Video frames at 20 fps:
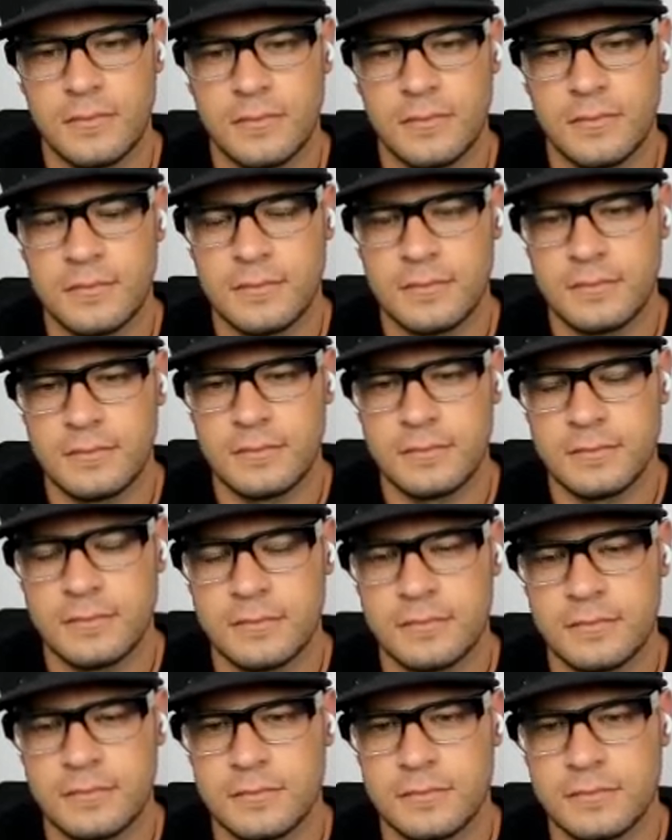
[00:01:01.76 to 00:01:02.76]

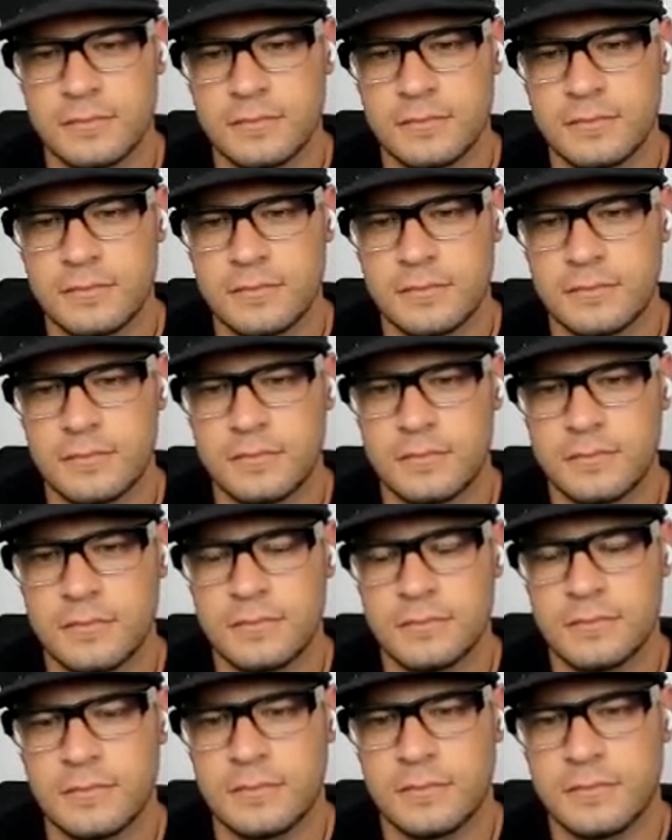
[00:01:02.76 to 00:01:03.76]

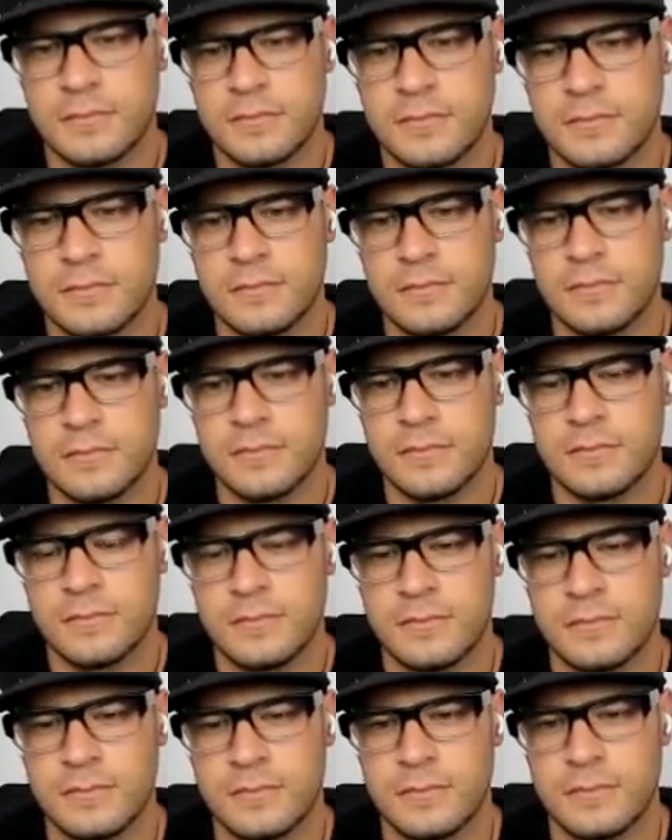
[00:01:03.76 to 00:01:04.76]

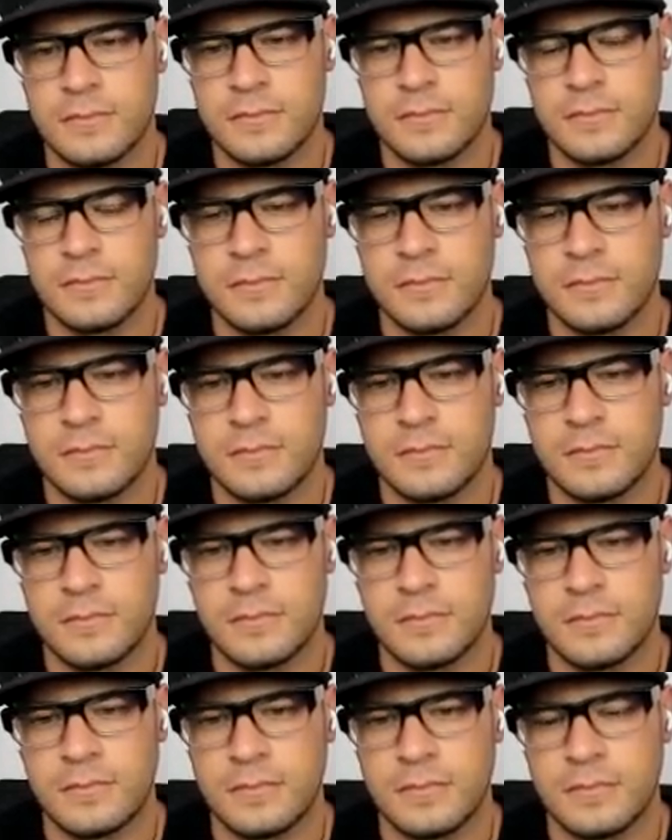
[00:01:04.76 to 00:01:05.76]

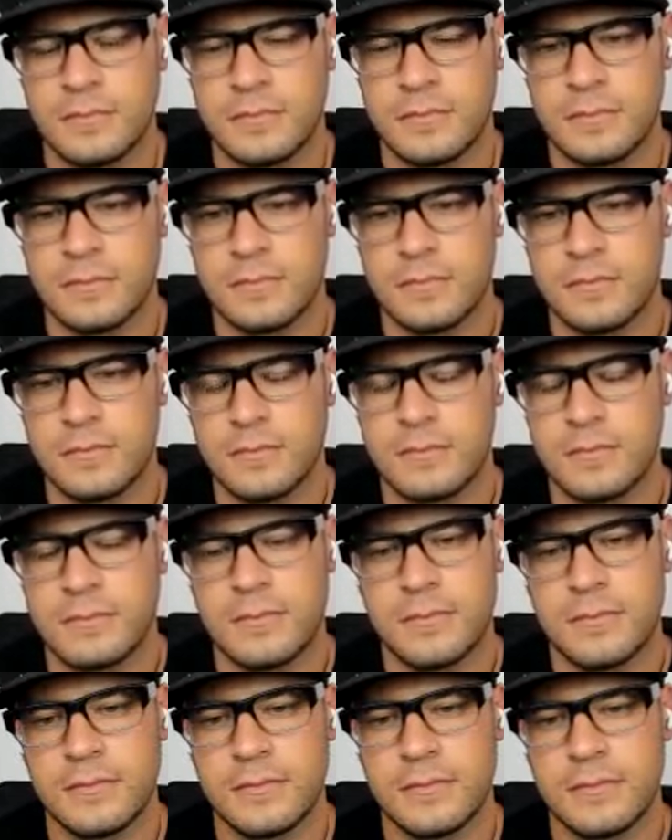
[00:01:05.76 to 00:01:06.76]

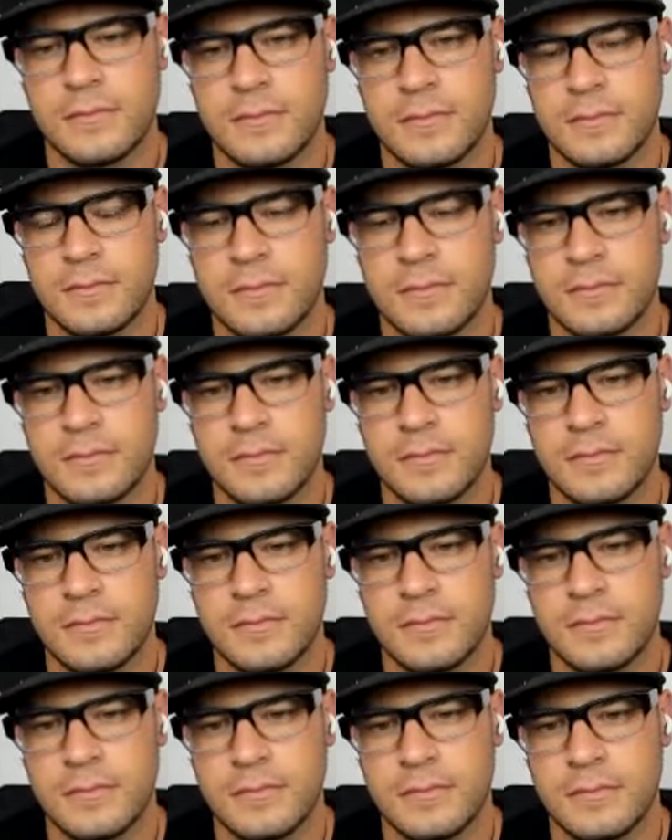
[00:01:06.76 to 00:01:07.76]

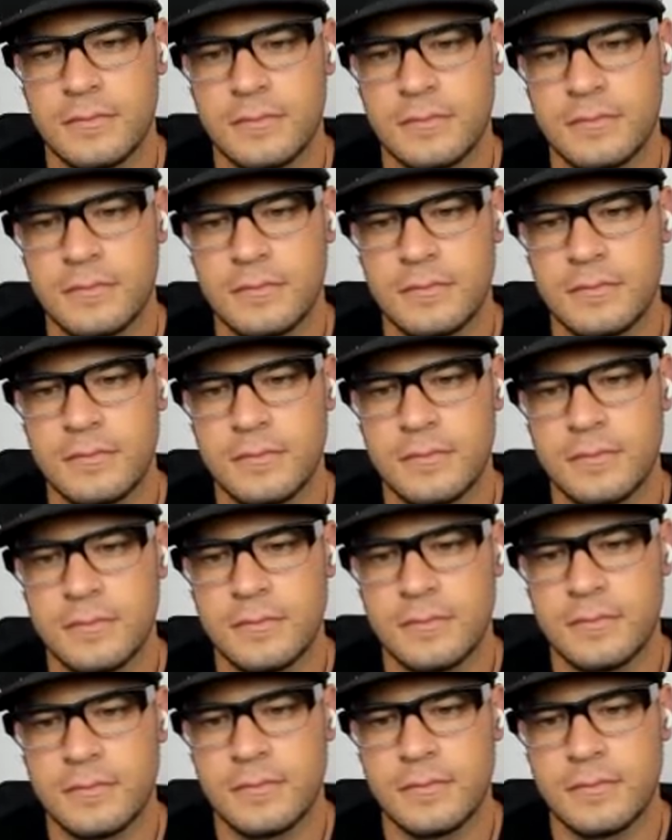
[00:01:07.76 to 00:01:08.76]

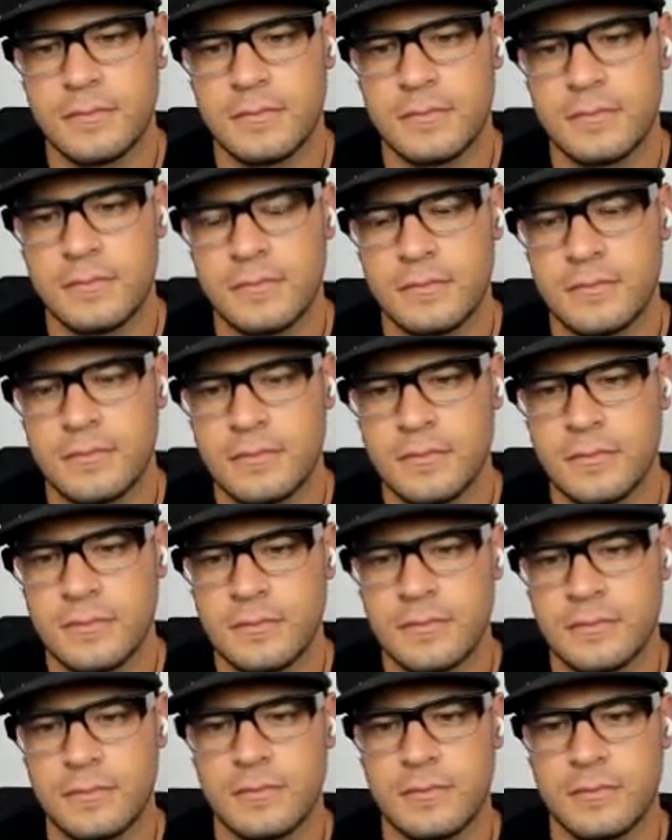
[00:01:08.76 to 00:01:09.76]
This person isn't speaking.